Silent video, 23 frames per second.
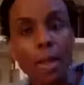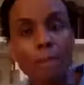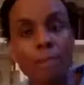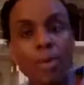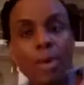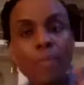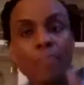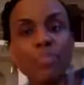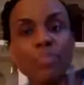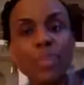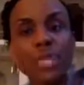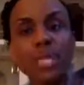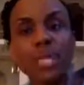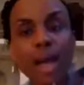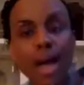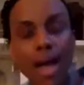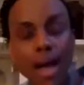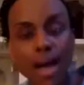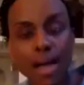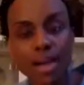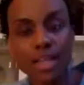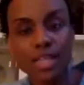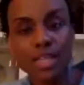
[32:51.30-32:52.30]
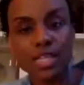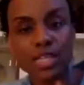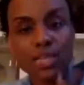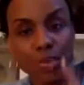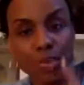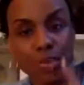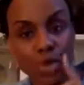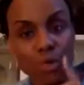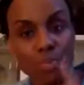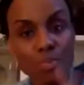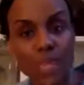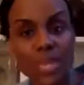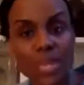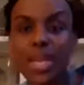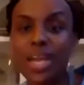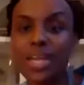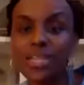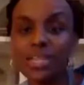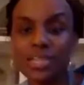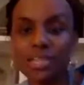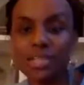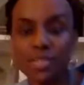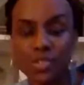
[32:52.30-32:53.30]
but be honest when you
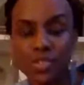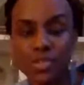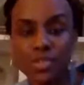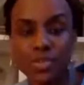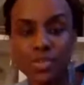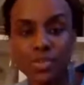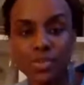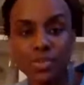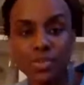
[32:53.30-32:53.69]
BSing too.